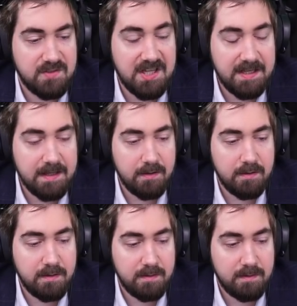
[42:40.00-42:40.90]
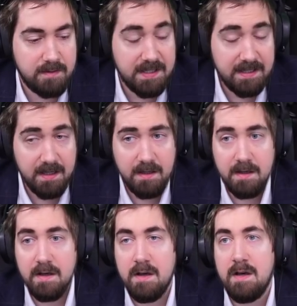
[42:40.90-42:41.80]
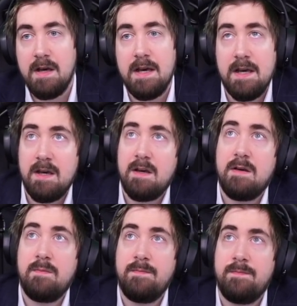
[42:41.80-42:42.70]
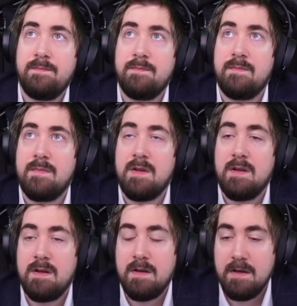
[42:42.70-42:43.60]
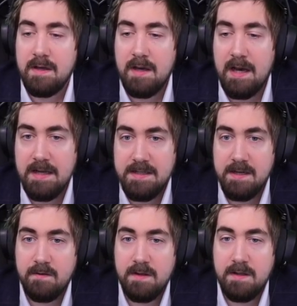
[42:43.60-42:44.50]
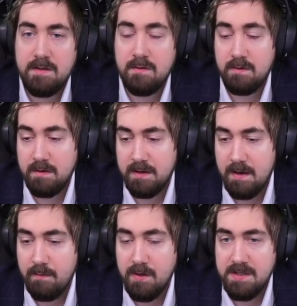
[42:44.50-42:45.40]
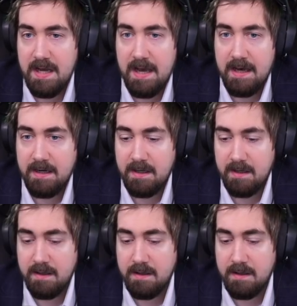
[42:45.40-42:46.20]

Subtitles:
Taking or taking? I generally don't look that much at it.